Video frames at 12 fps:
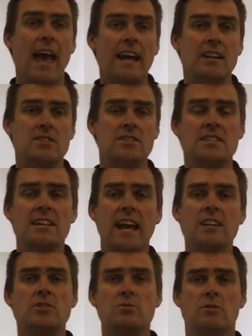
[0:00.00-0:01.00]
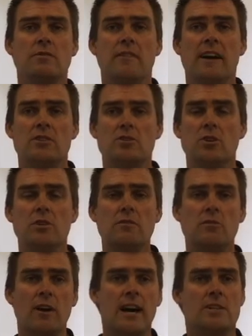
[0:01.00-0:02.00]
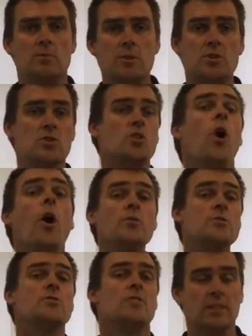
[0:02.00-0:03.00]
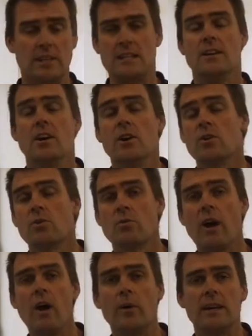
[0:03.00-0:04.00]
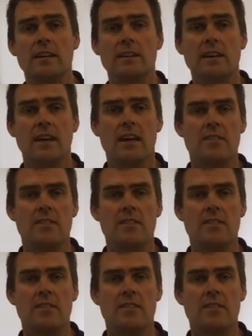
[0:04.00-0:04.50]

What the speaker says: and it's the nature of turf grass, which is constantly growing,